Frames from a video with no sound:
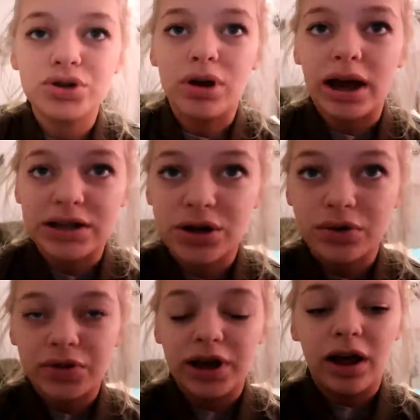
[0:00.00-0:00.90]
try, so
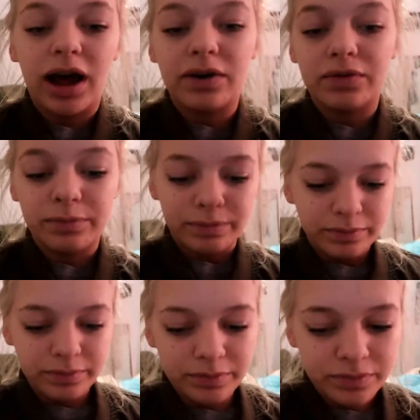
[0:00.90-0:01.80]
hopefully I'll have
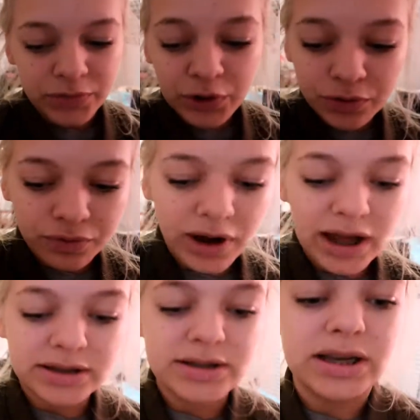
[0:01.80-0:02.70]
new
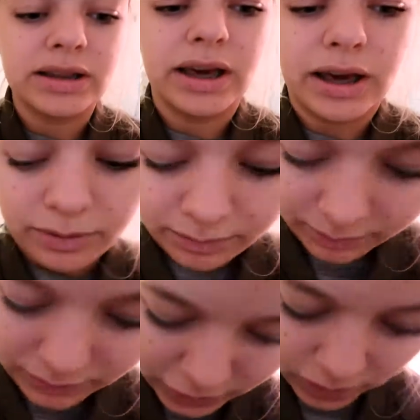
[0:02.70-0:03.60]
friends and like
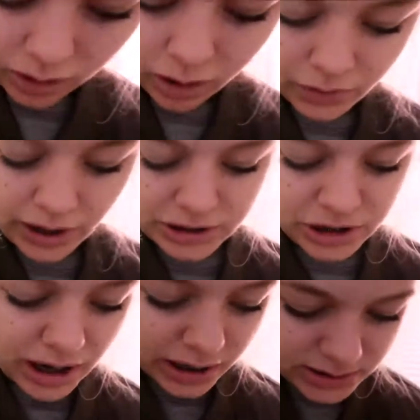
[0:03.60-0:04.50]
all that
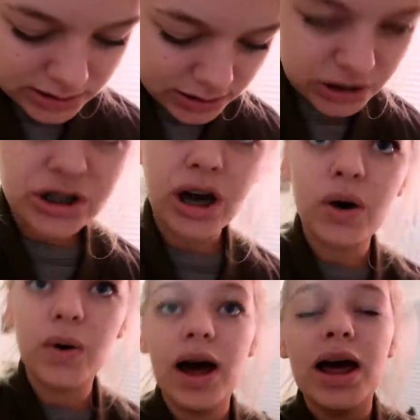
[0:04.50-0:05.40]
jazz.
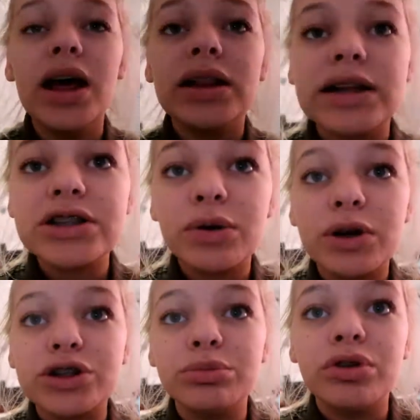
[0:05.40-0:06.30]
So let's go
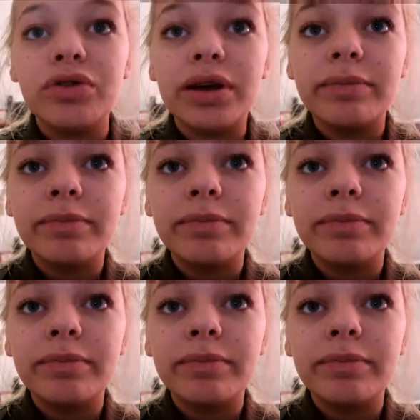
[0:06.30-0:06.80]
watch a movie.